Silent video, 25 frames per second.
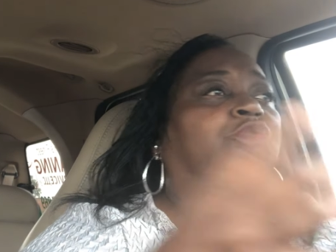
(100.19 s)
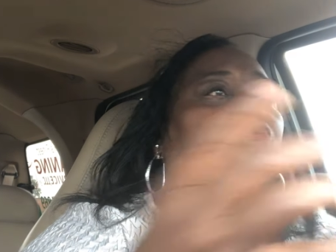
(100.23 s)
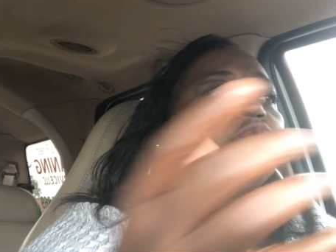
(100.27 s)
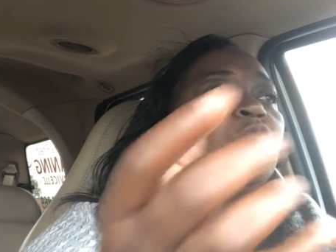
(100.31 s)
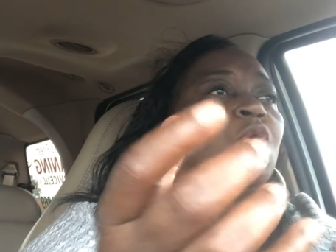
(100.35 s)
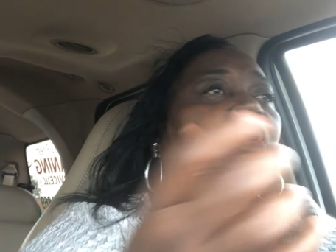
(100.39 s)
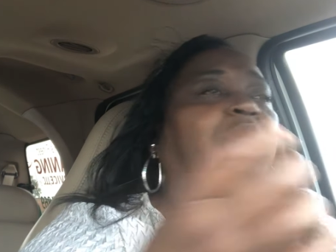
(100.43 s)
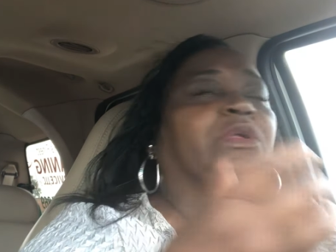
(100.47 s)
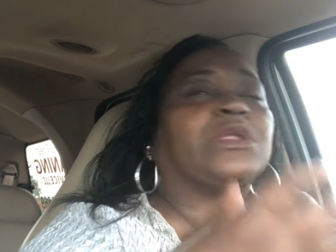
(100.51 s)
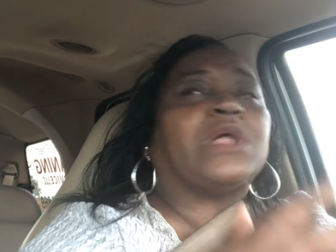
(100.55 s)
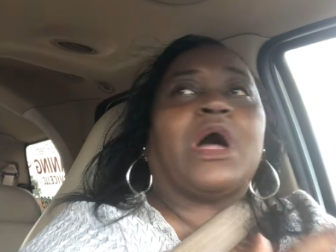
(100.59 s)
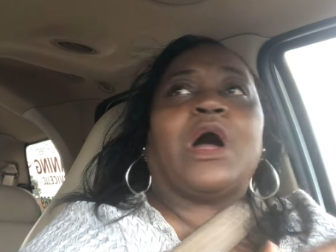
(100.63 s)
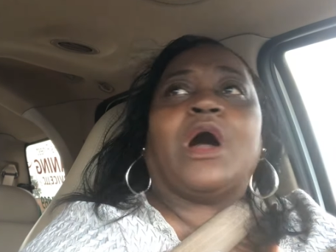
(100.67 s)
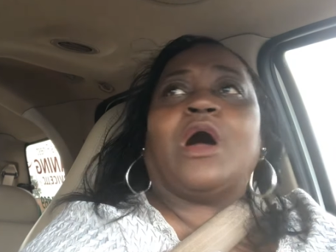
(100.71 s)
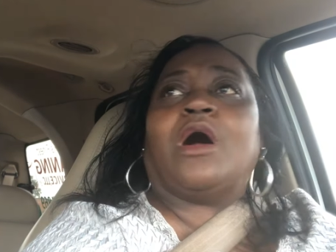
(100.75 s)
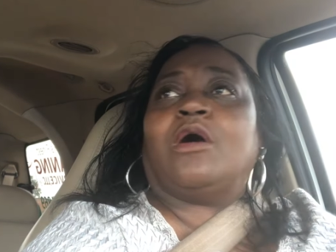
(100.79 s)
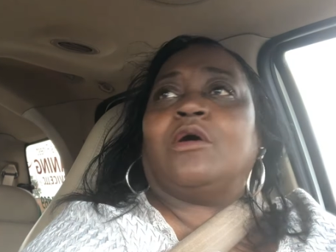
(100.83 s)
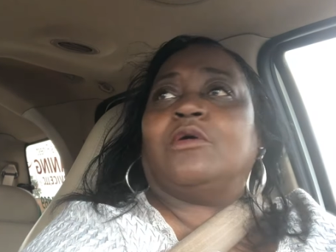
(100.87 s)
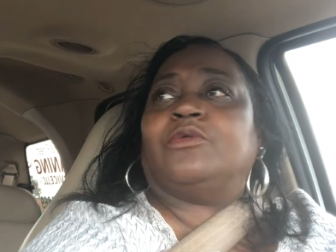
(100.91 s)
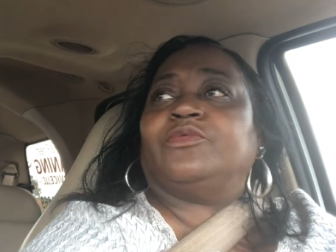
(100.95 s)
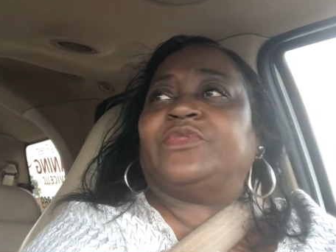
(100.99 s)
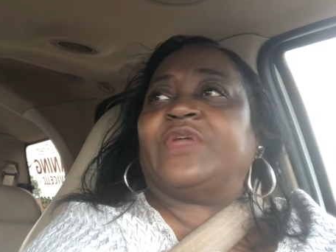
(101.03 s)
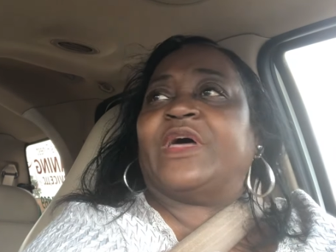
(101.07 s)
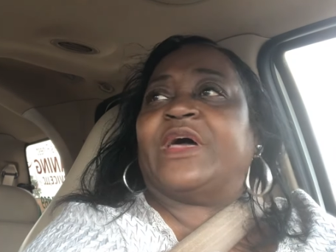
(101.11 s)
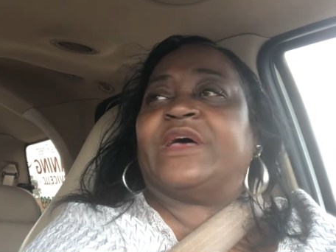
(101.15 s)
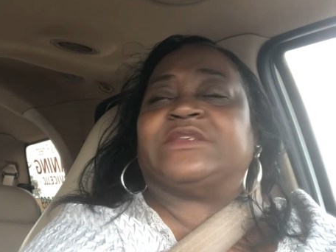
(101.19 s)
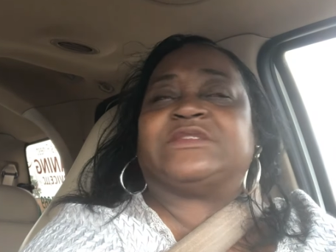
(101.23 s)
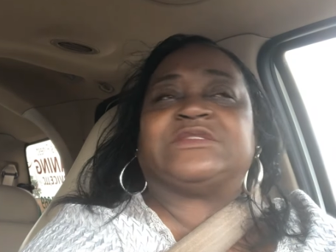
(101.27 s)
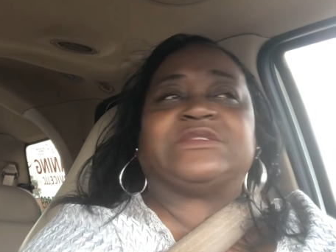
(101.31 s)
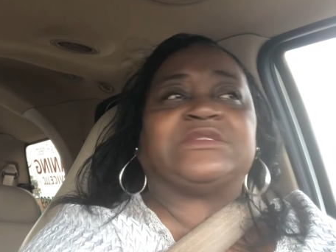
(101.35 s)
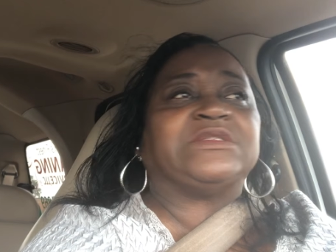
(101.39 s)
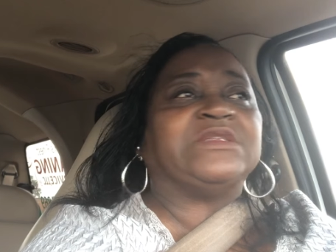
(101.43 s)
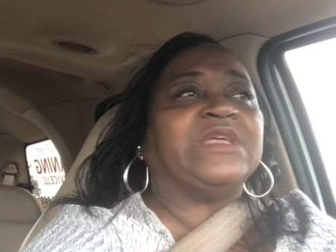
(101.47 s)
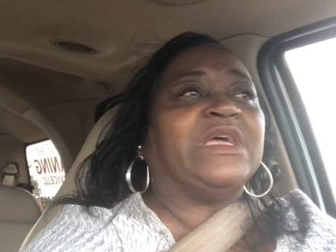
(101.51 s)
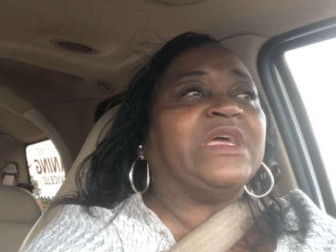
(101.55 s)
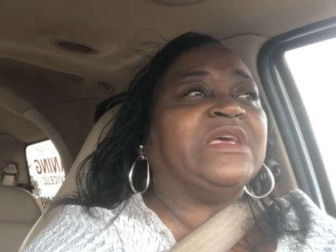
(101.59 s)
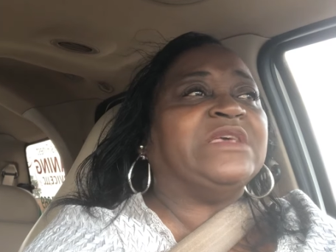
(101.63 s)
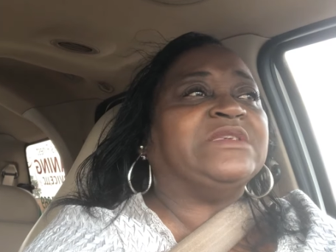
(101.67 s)
doing all that
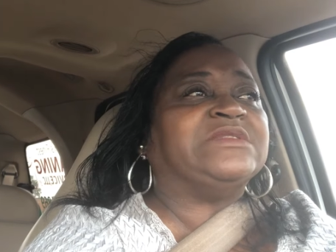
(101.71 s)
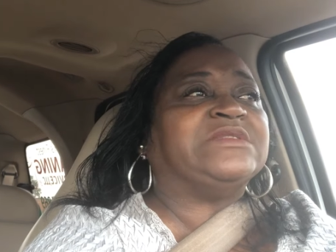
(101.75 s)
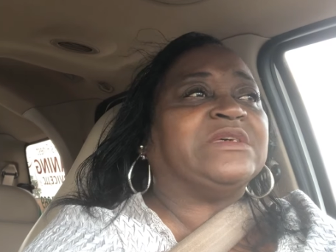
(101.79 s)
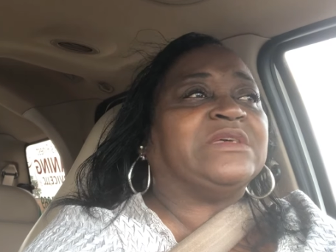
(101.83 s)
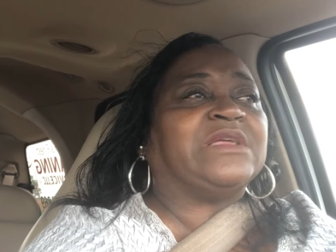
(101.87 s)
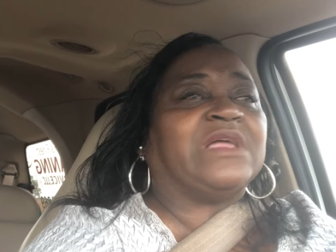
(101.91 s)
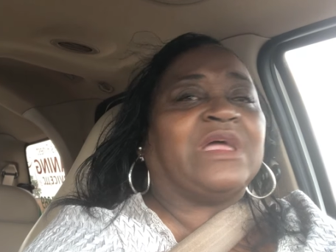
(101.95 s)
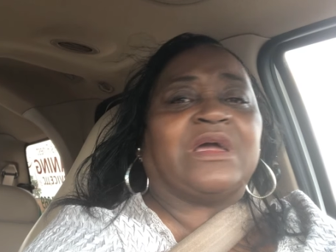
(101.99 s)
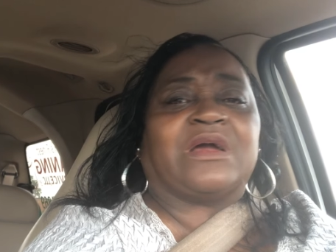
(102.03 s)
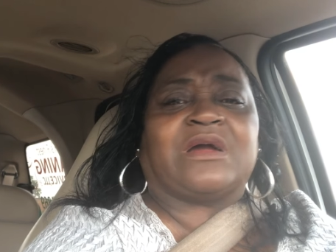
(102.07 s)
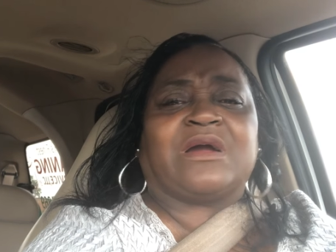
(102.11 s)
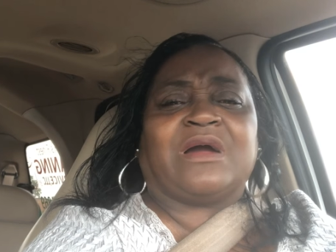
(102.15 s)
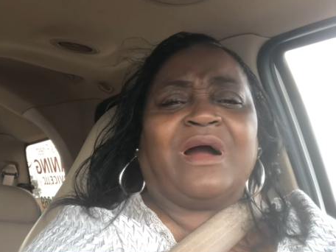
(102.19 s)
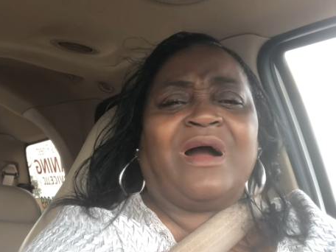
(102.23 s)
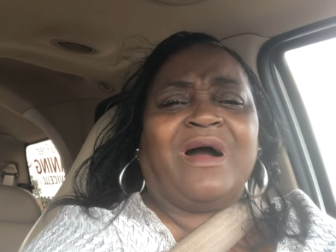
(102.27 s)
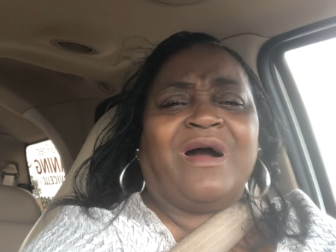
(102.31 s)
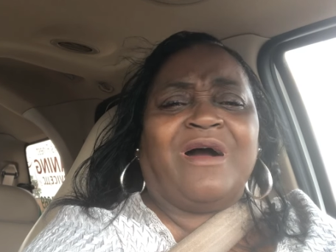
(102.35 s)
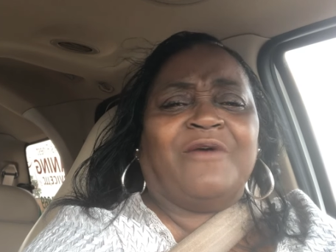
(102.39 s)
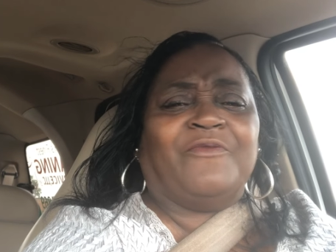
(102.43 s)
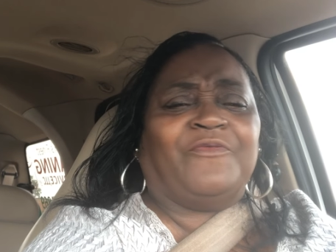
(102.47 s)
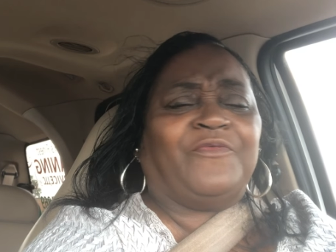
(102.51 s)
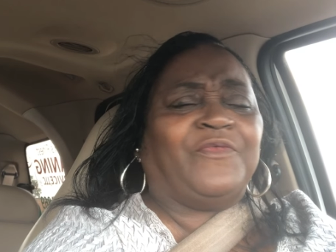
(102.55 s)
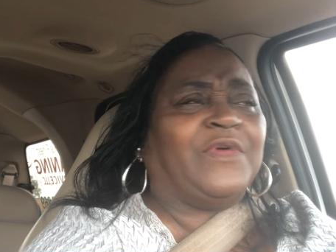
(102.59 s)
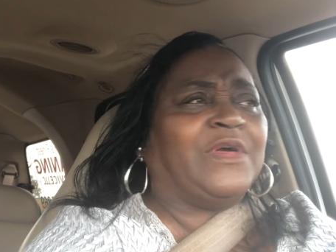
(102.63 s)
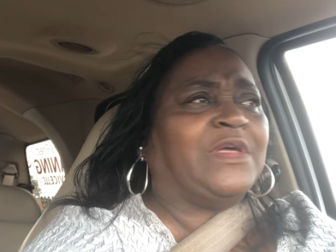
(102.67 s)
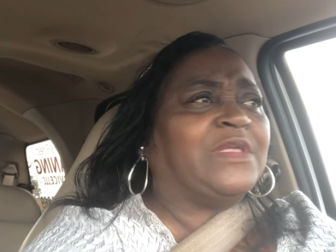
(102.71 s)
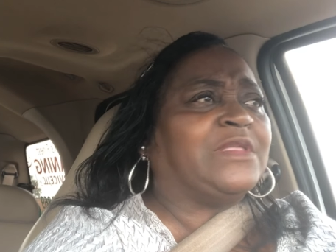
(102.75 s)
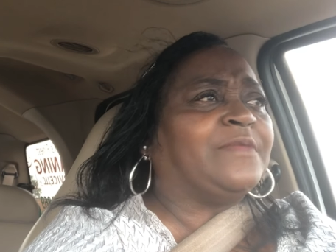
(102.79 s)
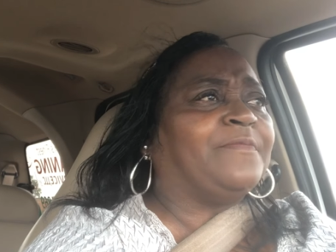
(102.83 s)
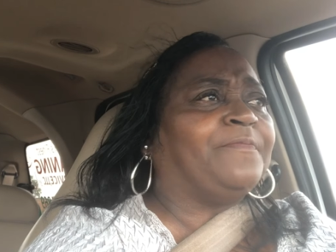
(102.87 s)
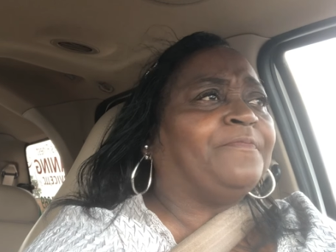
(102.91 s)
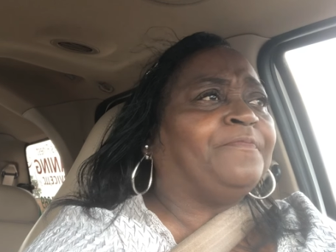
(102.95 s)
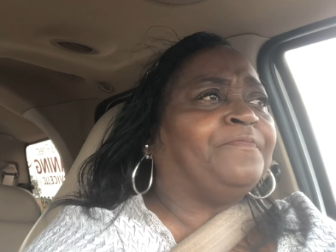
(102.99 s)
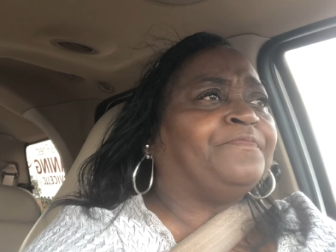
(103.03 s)
sneezing and coughing.